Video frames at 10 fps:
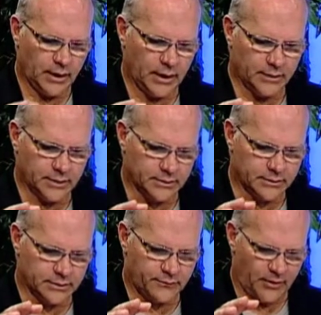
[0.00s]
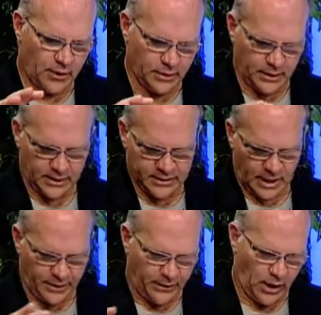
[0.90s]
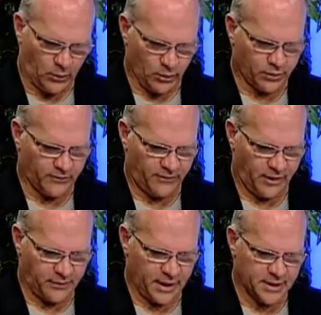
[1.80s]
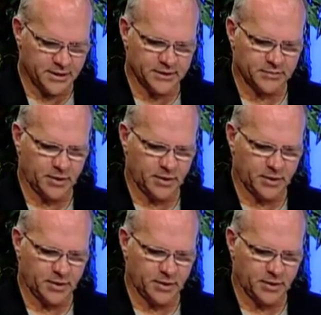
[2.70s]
And, the, and he's got a network of foundations,